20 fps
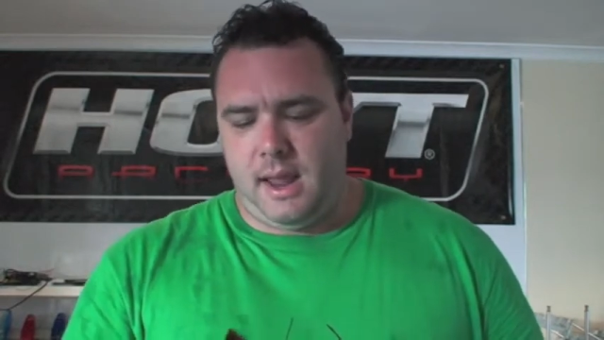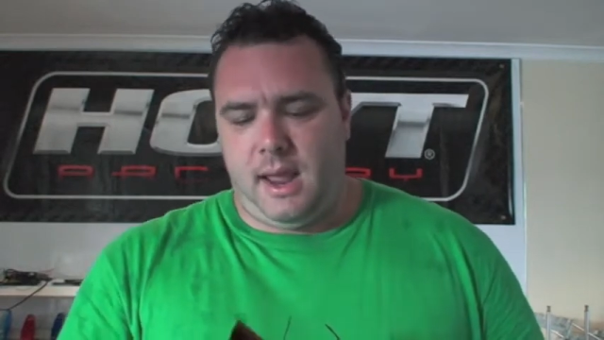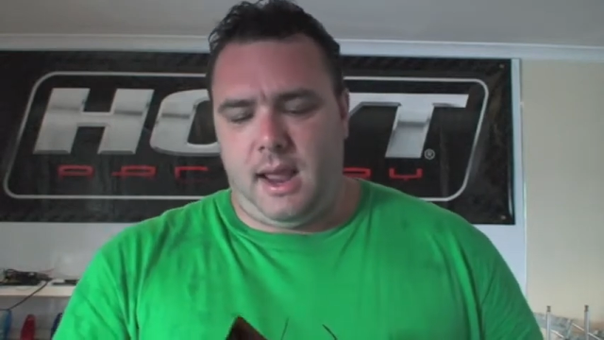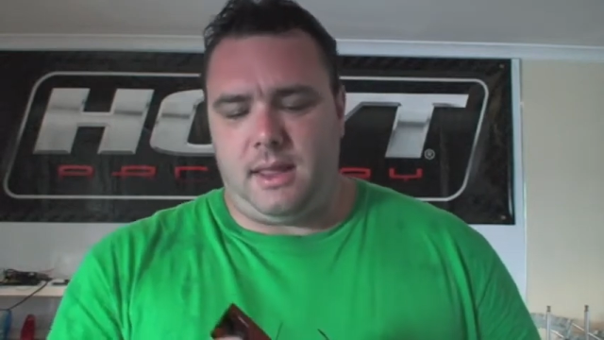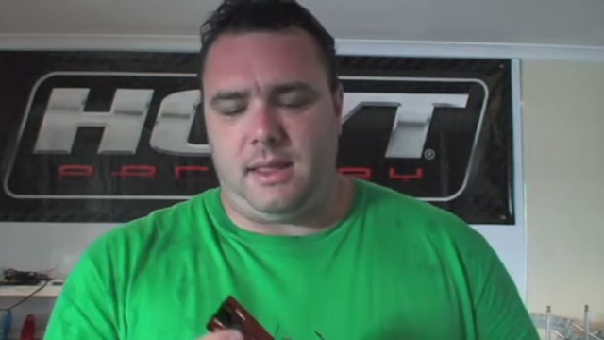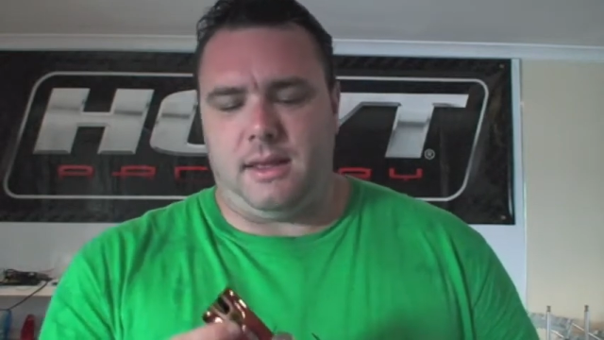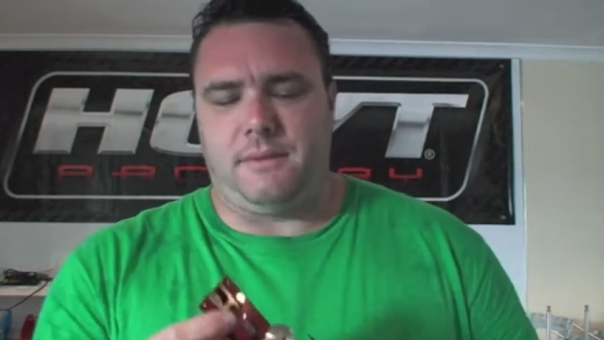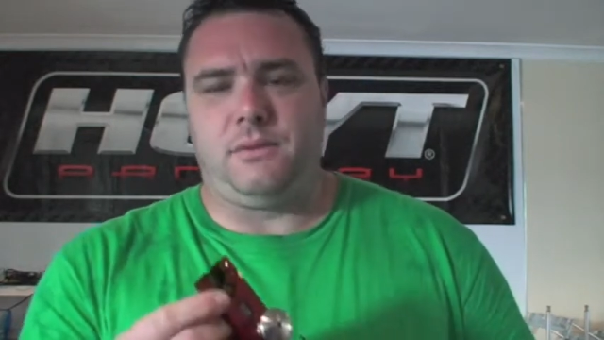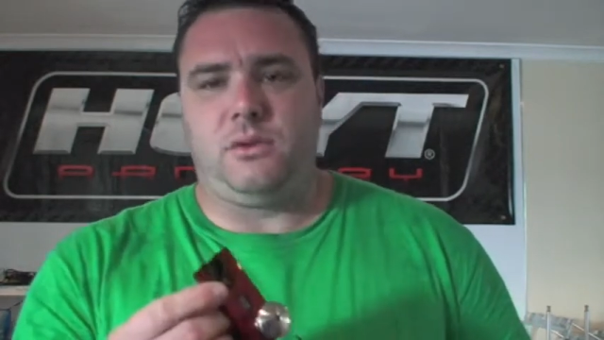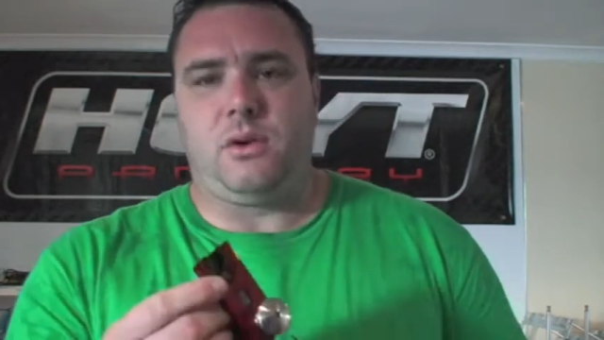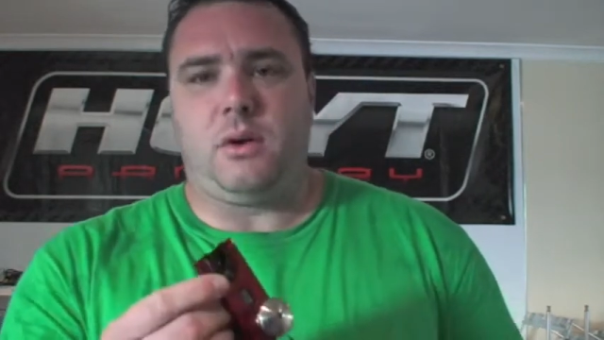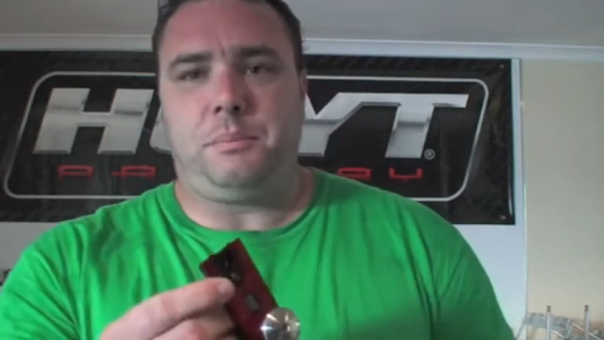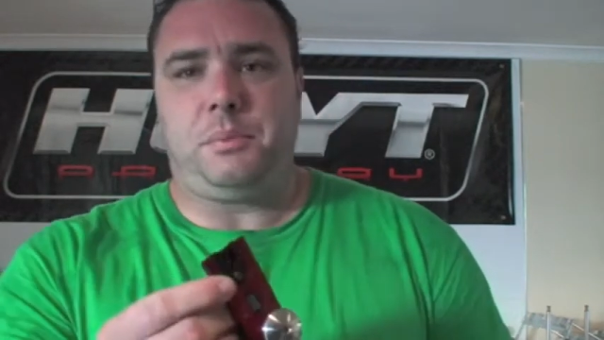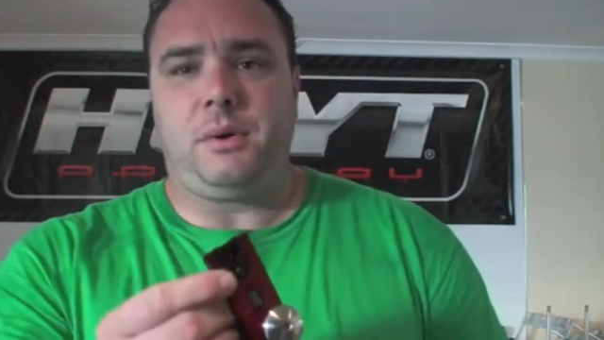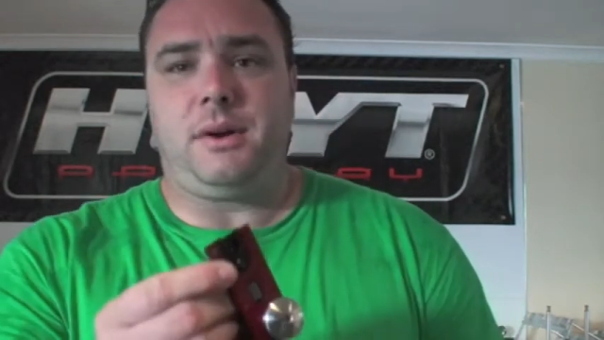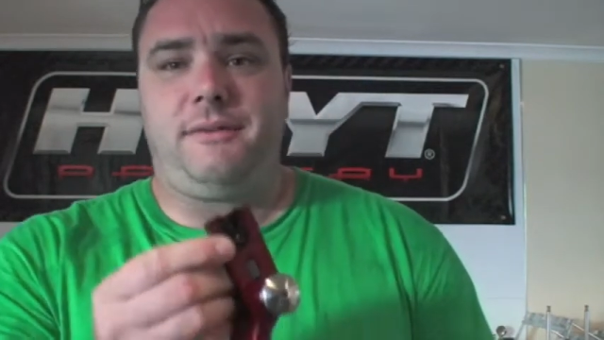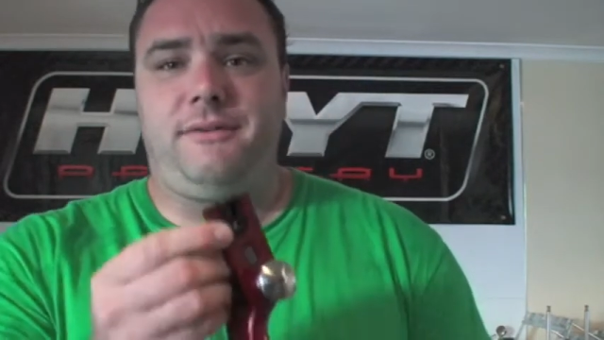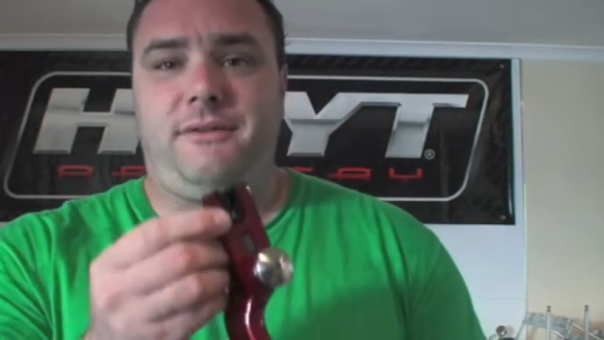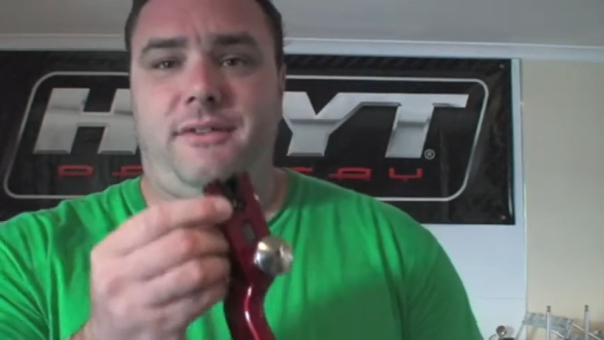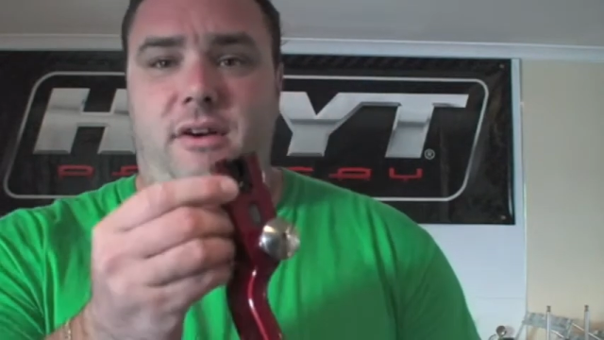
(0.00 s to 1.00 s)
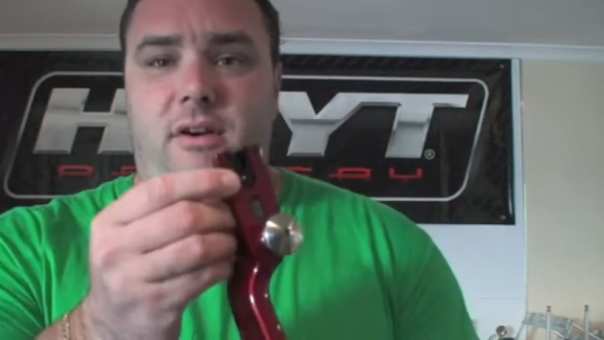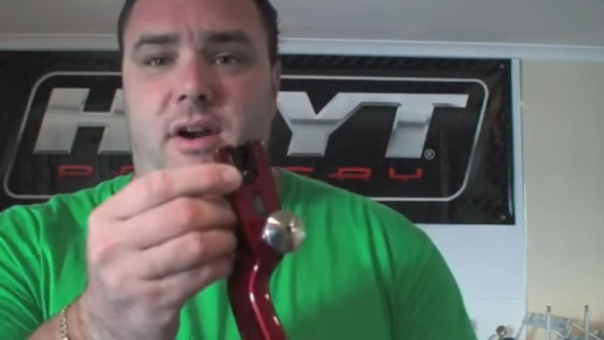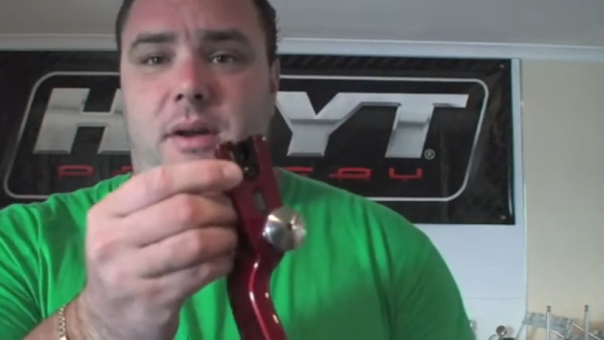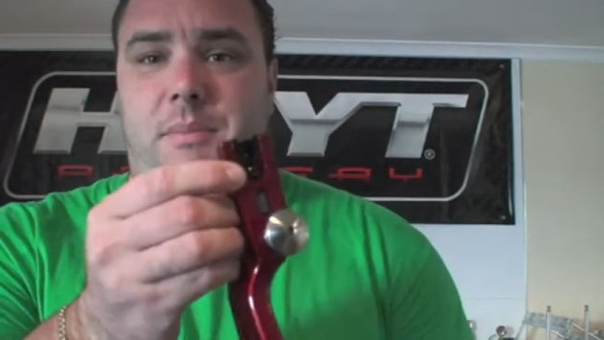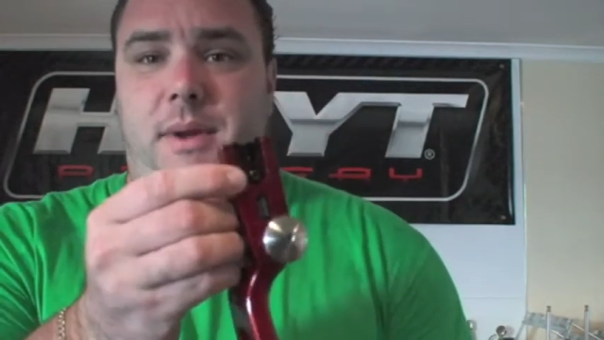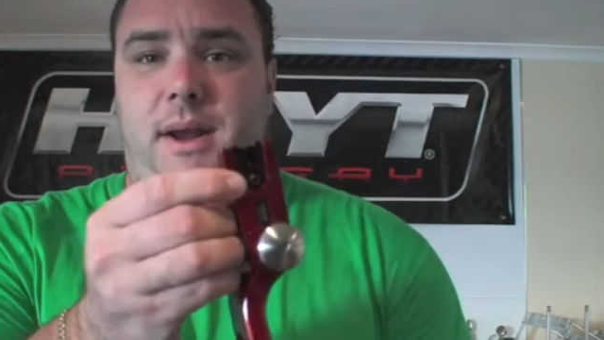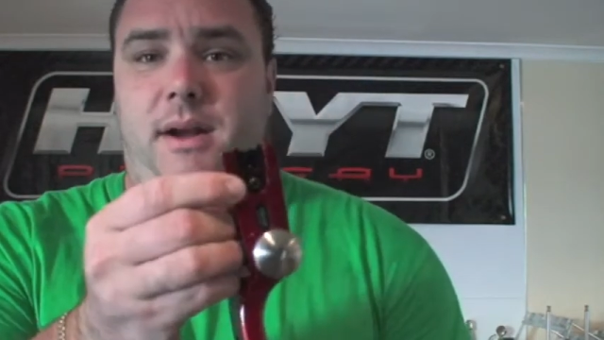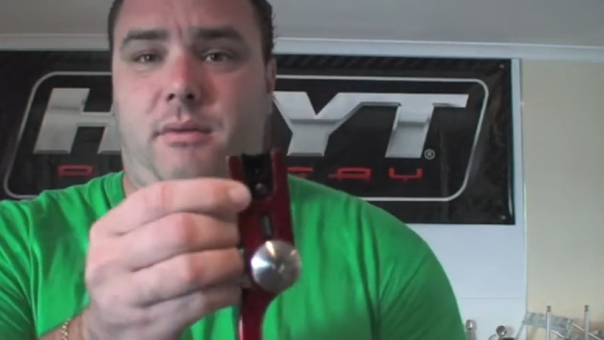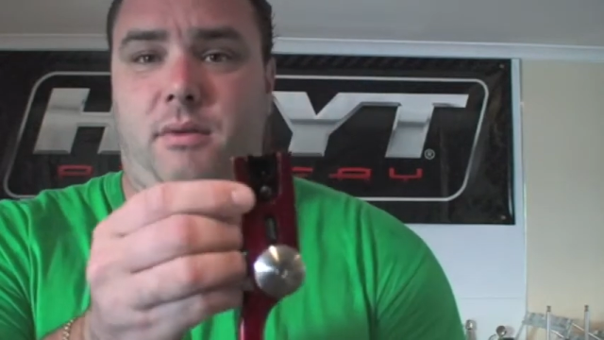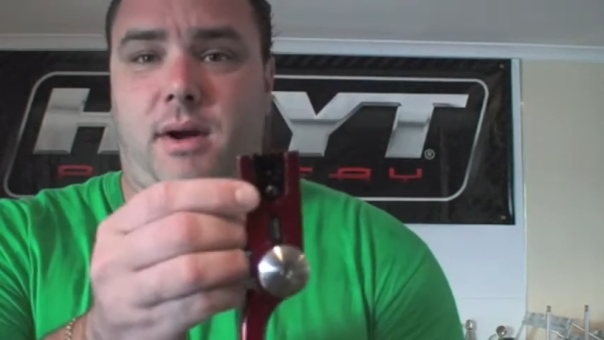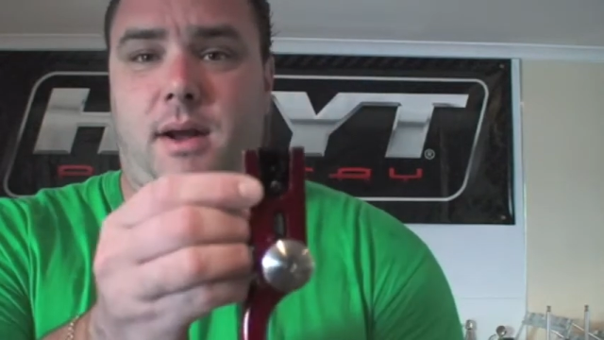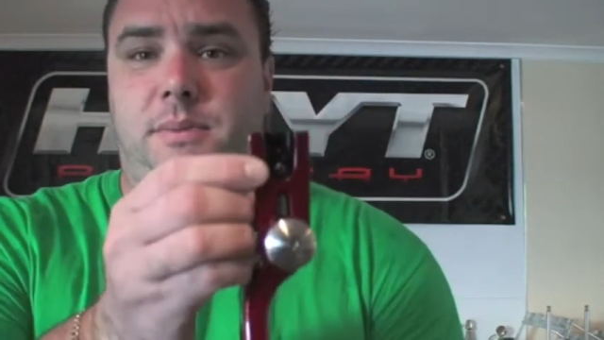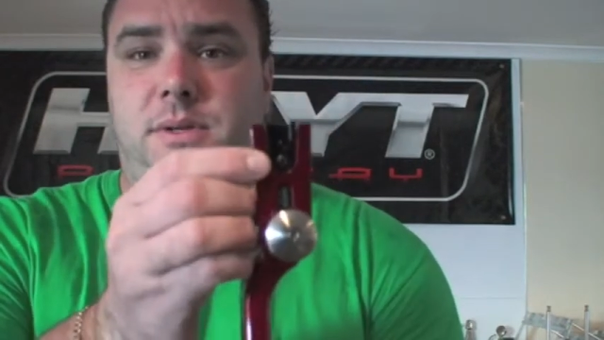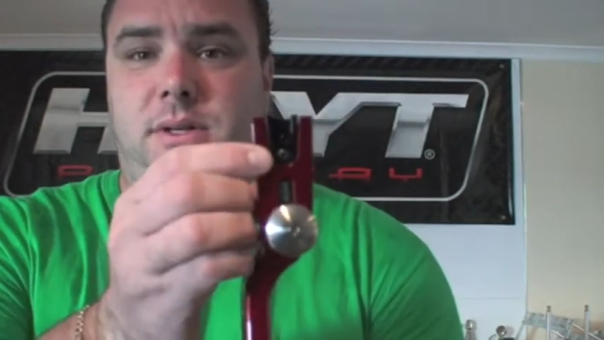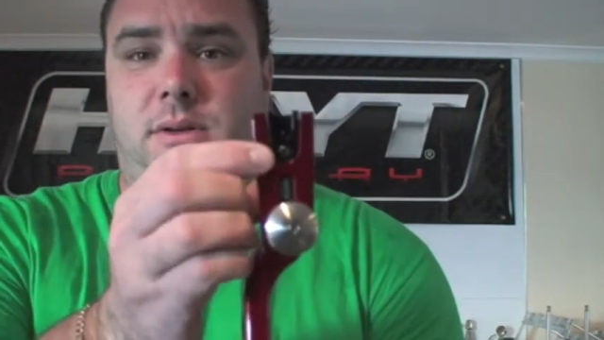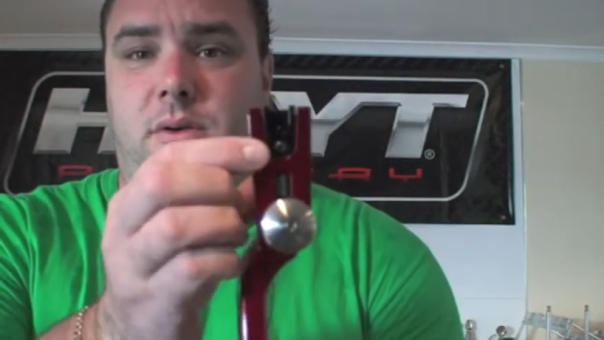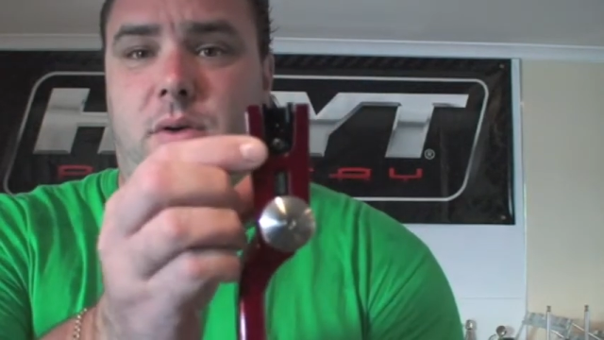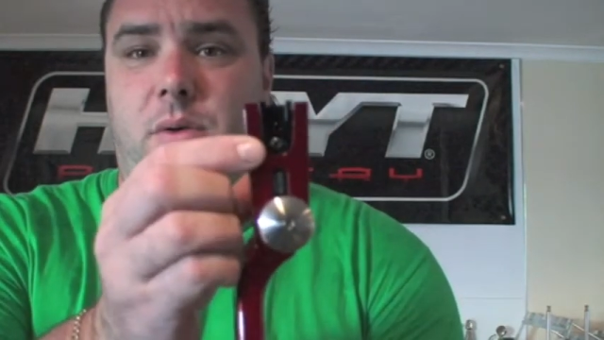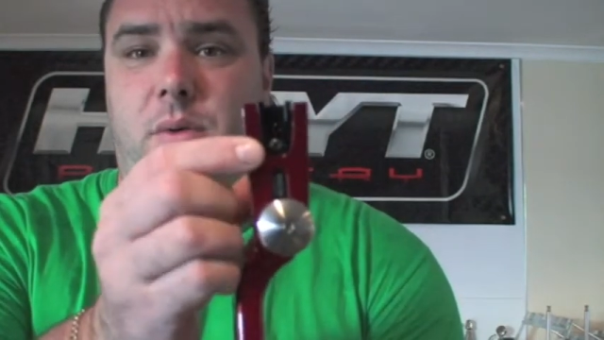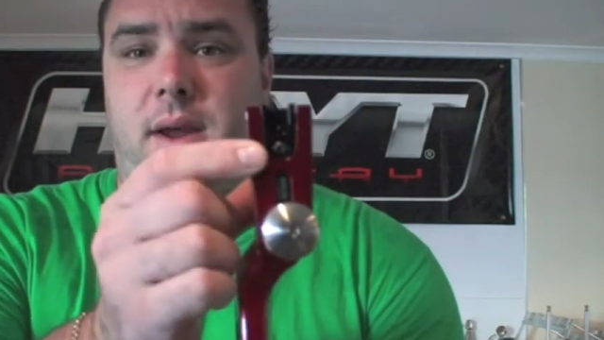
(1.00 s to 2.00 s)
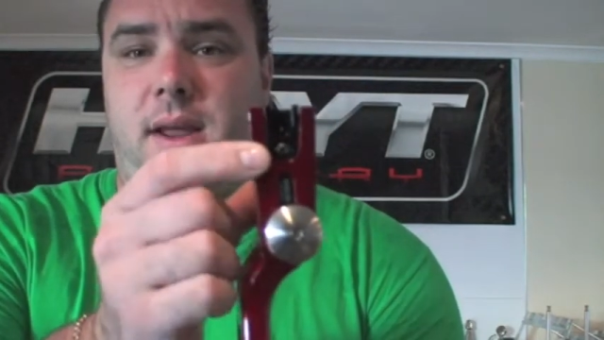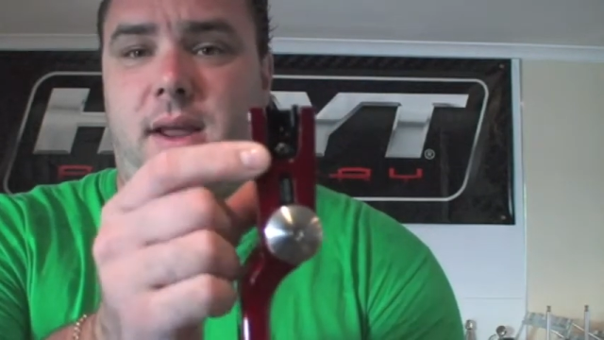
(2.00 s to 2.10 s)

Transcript: And they've not put a very big grub screw